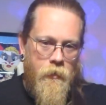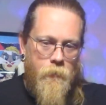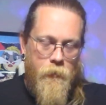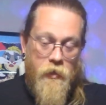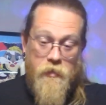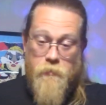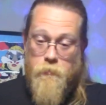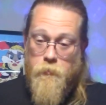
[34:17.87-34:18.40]

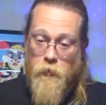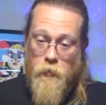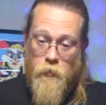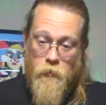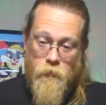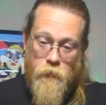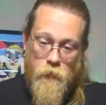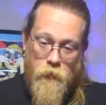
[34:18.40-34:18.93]
But it's
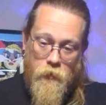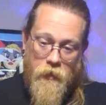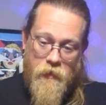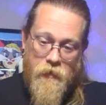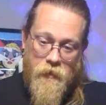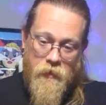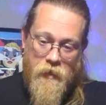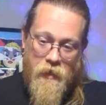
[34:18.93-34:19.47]
beautiful,
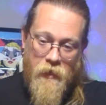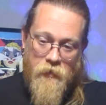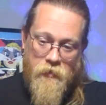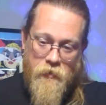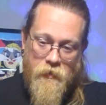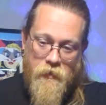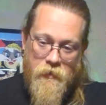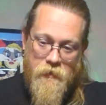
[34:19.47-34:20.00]
like the lines
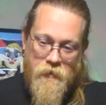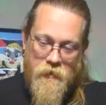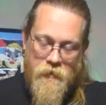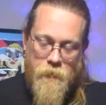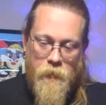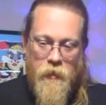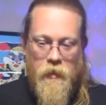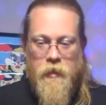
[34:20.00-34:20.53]
on this, and it's
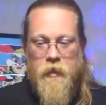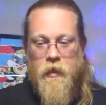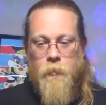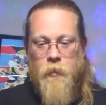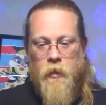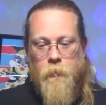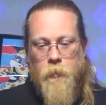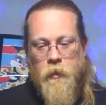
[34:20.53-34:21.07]
probably not
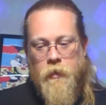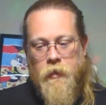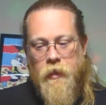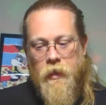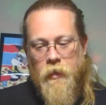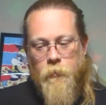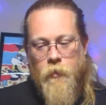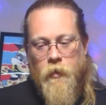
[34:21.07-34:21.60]
coming up on
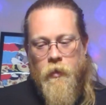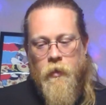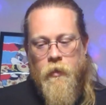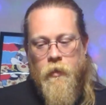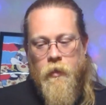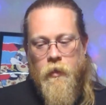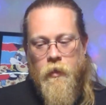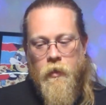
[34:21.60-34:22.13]
camera
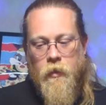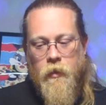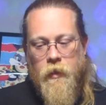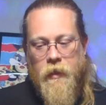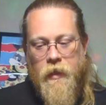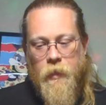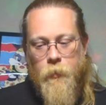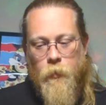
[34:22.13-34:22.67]

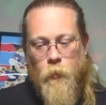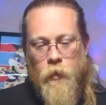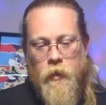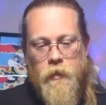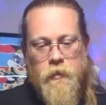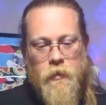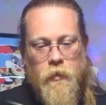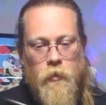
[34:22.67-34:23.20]
like I would want
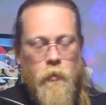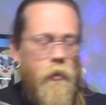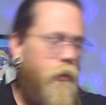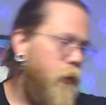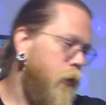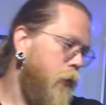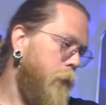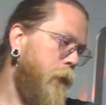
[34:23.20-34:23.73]
it to,
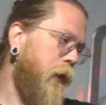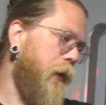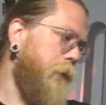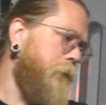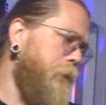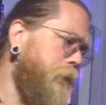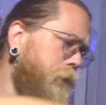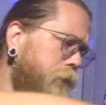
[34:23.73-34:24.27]

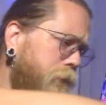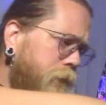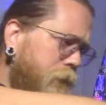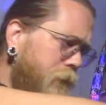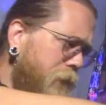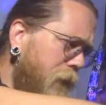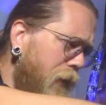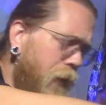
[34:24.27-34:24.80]
but
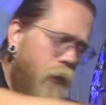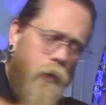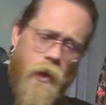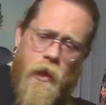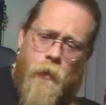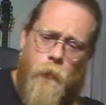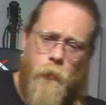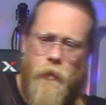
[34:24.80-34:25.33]

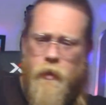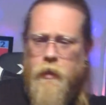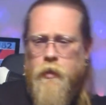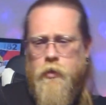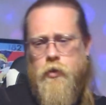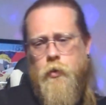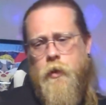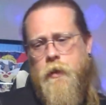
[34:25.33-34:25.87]
I really
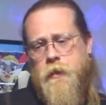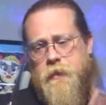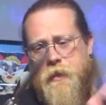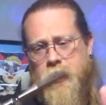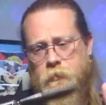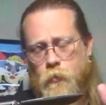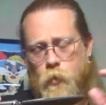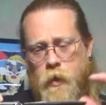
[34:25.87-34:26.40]
enjoy this
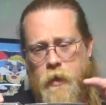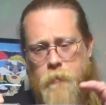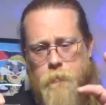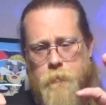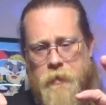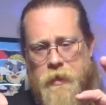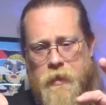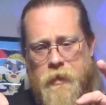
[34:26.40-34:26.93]
knife quite a
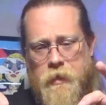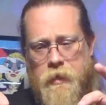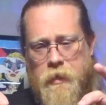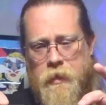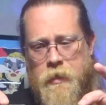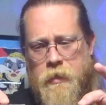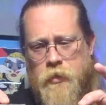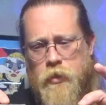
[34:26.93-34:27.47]
bit,
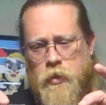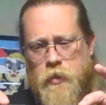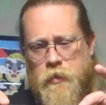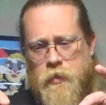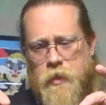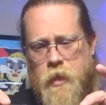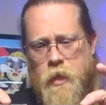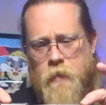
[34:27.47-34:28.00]
and it's
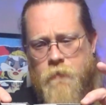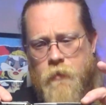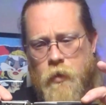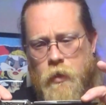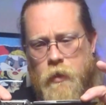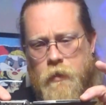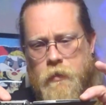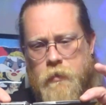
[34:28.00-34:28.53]
just
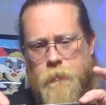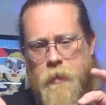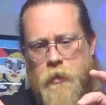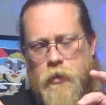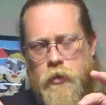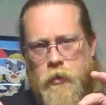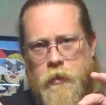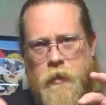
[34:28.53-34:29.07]
very
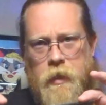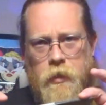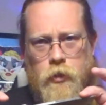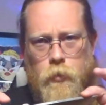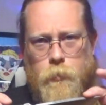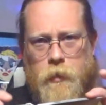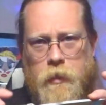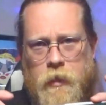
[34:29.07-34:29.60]
special in
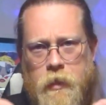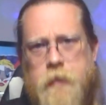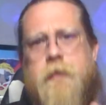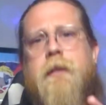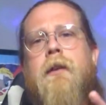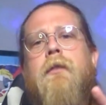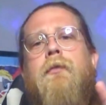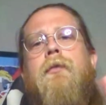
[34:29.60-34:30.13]
nature because
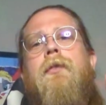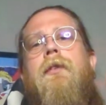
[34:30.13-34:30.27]
of